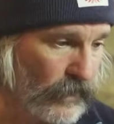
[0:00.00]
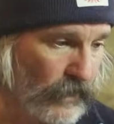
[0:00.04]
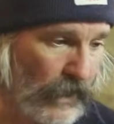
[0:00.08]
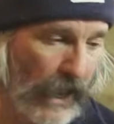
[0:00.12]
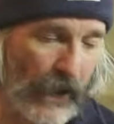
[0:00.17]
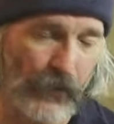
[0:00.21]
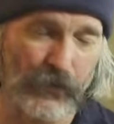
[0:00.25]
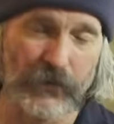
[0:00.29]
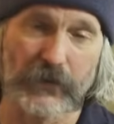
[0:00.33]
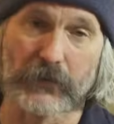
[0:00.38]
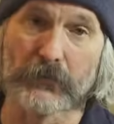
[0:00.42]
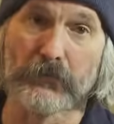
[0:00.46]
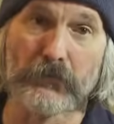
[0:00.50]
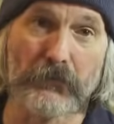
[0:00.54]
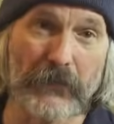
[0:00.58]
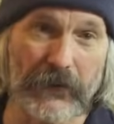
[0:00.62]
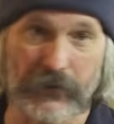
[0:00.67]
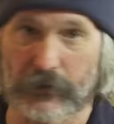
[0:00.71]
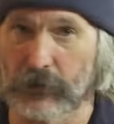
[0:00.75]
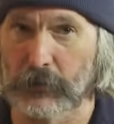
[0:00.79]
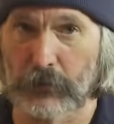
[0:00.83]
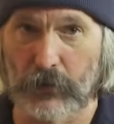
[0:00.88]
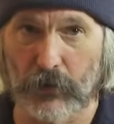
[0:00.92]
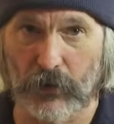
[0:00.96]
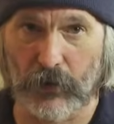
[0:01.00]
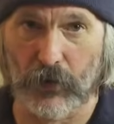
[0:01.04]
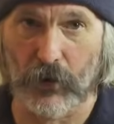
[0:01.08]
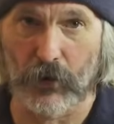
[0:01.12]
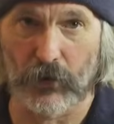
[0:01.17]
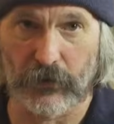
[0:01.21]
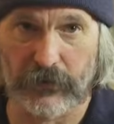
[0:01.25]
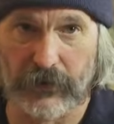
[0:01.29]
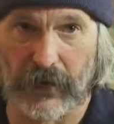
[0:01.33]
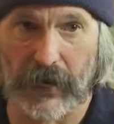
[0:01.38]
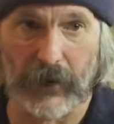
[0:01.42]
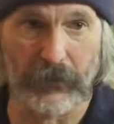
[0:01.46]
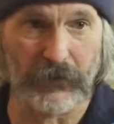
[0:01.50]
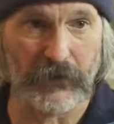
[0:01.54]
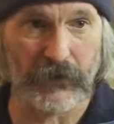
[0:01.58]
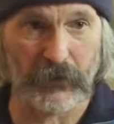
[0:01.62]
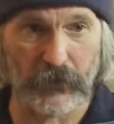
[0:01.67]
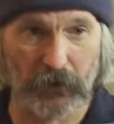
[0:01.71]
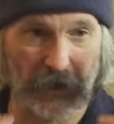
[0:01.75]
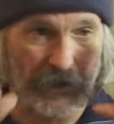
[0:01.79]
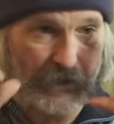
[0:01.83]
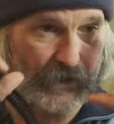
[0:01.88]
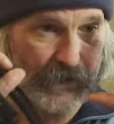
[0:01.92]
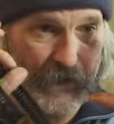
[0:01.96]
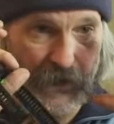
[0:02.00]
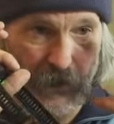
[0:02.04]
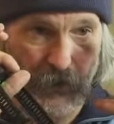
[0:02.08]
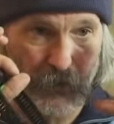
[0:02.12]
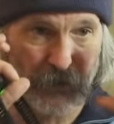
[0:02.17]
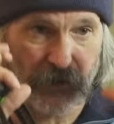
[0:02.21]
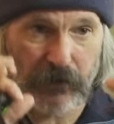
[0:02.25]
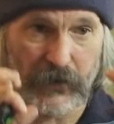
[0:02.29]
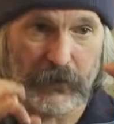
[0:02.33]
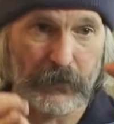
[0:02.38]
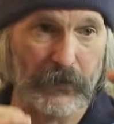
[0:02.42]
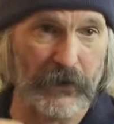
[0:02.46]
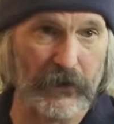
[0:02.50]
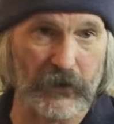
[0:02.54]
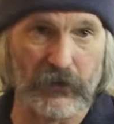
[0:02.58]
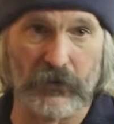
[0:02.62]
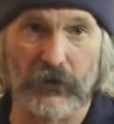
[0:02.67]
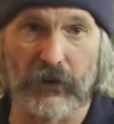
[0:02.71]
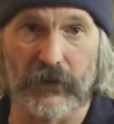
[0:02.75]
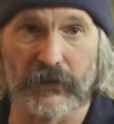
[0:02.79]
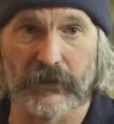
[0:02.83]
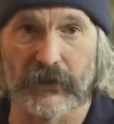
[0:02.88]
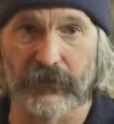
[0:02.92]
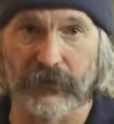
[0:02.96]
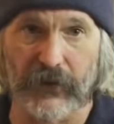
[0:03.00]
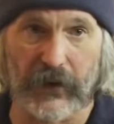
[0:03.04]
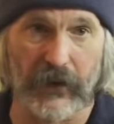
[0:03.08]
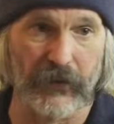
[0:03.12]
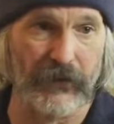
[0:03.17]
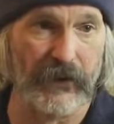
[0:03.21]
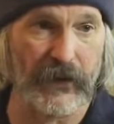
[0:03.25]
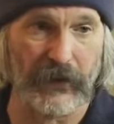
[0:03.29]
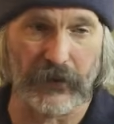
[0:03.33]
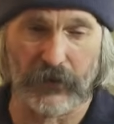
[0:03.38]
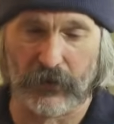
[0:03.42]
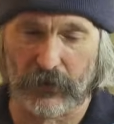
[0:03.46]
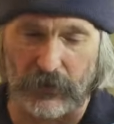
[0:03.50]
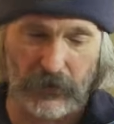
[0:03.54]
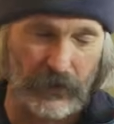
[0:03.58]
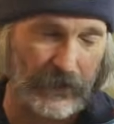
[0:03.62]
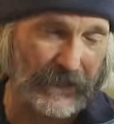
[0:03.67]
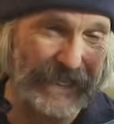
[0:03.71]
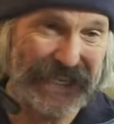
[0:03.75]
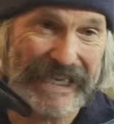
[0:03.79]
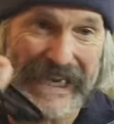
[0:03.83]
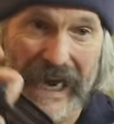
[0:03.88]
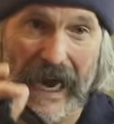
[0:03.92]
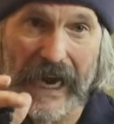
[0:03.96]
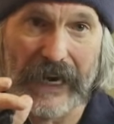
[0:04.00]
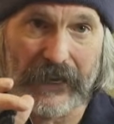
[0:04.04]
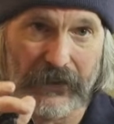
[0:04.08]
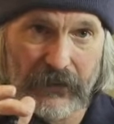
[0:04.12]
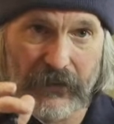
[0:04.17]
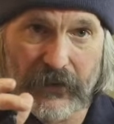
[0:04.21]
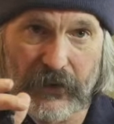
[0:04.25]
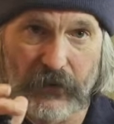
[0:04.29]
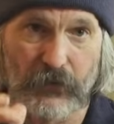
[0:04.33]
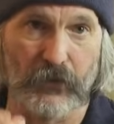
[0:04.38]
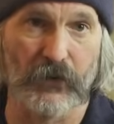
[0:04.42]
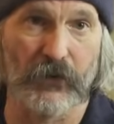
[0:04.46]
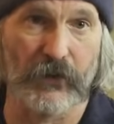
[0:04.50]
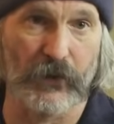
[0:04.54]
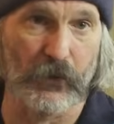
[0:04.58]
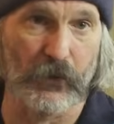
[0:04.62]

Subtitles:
I was miserable the whole time, because when I'd see a grizzly bear across the valley, I couldn't like dial in and really